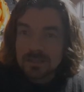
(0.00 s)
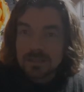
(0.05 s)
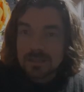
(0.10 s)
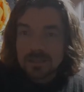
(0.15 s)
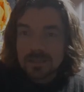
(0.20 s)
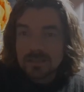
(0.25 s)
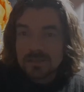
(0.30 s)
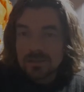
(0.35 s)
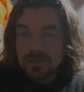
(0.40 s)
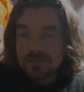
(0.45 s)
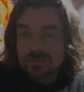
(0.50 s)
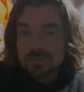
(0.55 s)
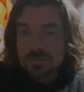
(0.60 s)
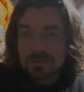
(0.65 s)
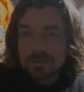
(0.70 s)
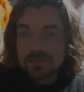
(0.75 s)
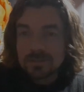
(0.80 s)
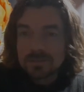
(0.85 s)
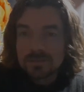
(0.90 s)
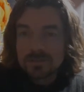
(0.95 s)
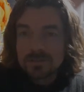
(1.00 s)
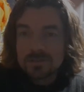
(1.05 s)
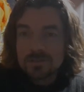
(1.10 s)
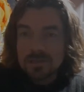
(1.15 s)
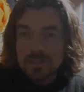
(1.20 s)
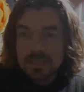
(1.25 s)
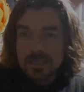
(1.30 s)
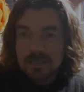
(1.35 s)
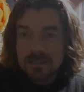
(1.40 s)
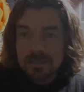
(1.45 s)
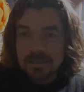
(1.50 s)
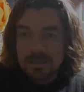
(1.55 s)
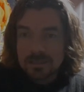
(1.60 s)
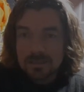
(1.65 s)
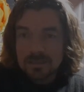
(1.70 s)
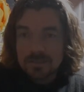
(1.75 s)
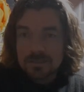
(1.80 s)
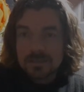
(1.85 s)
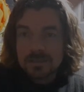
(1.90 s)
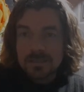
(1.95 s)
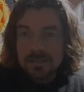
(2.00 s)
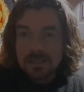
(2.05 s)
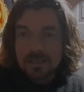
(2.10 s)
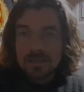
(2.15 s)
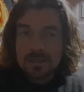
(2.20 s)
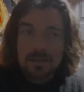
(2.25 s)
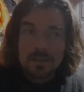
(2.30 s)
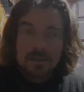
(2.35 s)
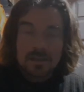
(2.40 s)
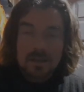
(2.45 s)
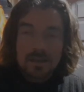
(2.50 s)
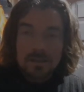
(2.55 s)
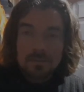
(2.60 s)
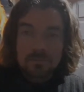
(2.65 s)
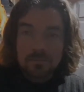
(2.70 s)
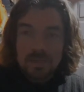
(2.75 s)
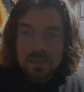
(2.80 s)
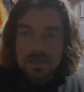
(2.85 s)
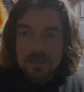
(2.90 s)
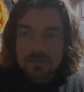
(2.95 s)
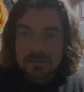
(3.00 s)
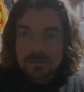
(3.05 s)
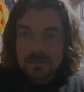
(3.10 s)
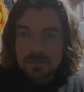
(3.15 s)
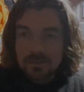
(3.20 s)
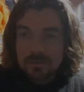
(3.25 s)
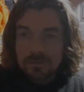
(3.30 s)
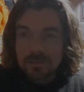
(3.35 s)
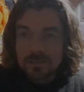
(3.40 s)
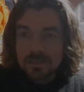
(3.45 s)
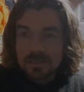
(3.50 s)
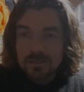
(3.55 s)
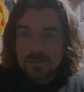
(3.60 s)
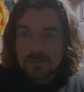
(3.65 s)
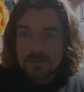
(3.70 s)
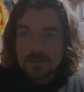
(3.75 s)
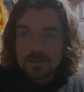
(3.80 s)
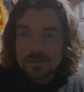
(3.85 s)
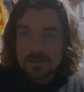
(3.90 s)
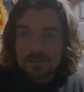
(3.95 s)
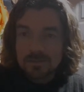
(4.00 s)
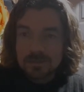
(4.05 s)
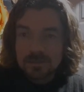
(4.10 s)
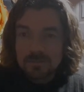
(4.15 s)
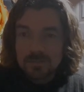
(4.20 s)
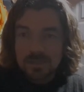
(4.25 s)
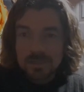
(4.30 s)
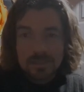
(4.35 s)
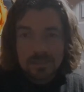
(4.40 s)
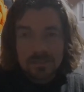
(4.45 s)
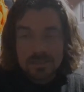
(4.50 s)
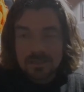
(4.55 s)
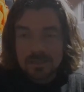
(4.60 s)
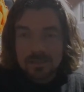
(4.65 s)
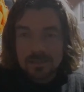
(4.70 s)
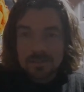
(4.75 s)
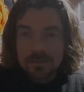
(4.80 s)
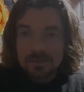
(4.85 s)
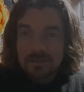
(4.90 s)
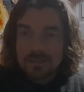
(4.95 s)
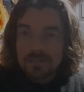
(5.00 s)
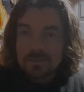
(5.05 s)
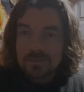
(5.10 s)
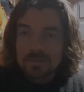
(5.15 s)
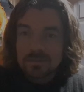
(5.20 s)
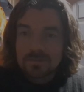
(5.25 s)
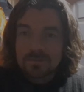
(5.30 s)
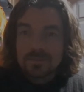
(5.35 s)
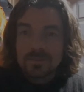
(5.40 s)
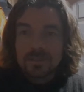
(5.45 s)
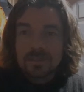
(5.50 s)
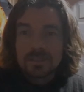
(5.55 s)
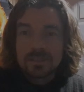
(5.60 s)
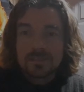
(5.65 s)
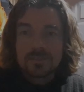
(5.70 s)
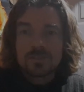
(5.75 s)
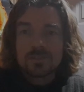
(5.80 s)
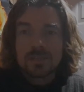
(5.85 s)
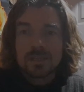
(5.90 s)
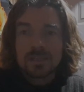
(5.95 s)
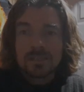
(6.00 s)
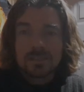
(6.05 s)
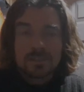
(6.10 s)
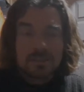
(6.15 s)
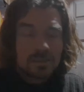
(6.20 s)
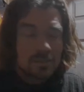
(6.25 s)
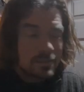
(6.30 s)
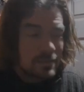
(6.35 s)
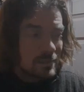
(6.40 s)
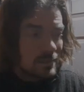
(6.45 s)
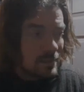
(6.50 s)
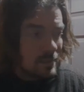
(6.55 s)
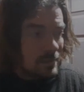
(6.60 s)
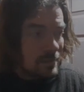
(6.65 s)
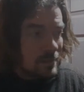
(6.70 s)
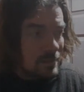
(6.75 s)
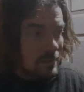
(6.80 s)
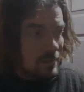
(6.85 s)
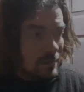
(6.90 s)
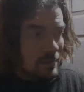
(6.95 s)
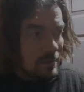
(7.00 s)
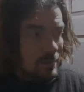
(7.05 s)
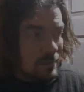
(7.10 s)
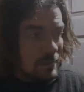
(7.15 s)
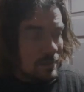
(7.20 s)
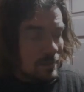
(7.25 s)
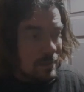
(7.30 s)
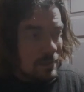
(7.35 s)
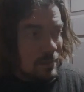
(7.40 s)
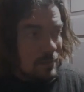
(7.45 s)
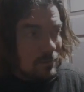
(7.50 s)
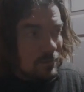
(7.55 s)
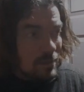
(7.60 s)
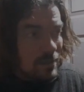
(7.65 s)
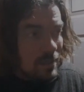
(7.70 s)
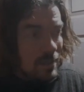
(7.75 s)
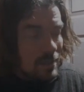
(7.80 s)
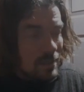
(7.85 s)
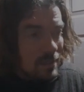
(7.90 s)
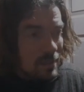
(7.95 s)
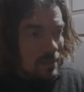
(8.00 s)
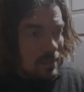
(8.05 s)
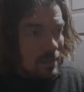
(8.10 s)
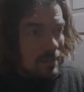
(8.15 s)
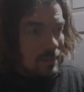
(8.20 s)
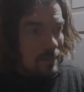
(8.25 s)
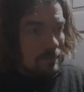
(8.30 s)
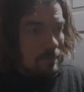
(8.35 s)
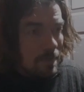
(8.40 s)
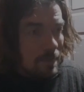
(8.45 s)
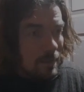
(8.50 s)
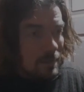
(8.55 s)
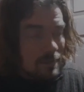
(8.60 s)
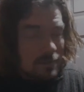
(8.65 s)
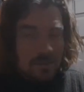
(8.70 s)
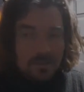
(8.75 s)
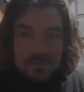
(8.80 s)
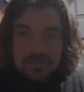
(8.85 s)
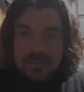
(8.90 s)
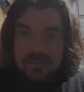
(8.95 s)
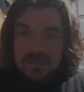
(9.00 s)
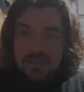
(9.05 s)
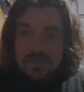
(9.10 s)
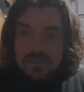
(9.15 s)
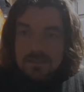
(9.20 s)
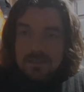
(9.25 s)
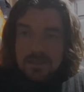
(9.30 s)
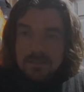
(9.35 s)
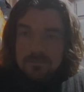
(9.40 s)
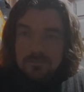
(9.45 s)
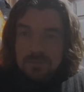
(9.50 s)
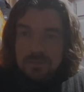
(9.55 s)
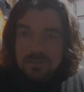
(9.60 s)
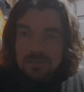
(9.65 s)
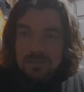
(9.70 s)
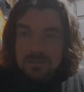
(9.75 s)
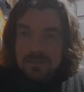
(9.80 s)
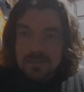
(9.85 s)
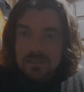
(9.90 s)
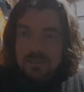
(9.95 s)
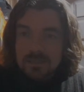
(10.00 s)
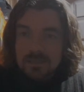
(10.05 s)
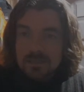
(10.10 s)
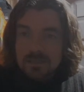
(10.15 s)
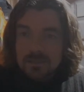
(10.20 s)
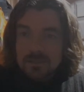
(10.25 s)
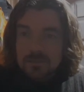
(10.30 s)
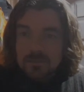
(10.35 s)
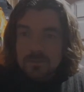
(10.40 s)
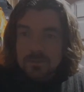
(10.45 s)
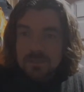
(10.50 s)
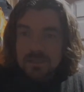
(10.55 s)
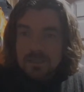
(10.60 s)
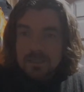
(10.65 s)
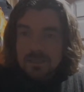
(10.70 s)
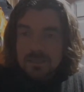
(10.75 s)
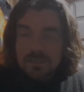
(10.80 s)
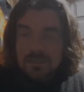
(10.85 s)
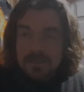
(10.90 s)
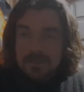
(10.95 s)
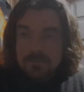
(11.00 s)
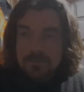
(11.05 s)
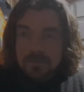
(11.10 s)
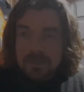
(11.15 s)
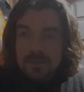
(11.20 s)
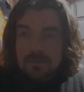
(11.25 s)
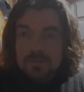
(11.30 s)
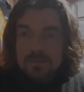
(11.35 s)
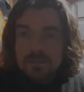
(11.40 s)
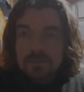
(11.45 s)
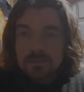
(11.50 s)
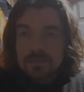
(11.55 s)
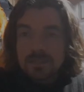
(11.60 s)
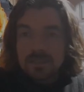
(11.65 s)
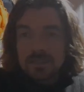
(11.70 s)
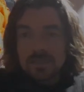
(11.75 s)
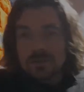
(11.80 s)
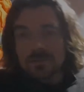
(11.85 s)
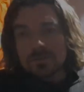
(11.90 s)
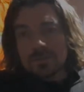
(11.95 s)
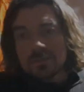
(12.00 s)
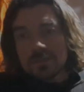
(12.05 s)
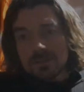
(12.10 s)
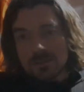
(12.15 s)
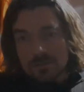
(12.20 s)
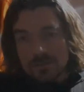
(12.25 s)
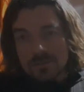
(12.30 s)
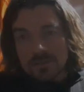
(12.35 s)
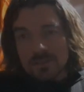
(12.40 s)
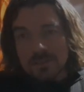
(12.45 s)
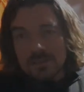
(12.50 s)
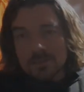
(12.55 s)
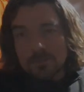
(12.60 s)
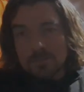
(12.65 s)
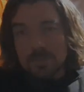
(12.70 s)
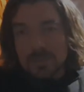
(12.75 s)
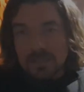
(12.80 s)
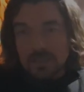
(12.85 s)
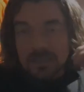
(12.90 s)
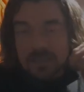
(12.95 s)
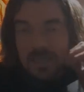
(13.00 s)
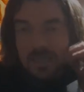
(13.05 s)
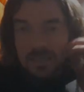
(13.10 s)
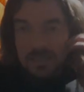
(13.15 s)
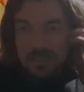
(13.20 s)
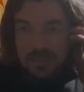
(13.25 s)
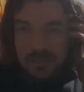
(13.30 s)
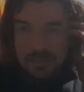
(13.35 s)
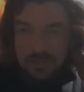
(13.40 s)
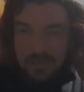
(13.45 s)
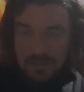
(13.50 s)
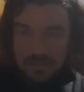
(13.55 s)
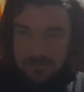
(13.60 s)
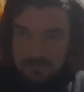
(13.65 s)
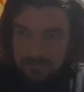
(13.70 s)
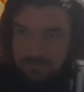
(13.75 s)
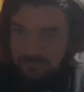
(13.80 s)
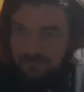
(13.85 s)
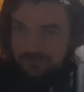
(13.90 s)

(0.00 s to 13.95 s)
and not as cut and dry as saying I'm better than you and I always will be. A load of fucking shite. When as an example, when I was lucky enough to do a little bit of helilogging,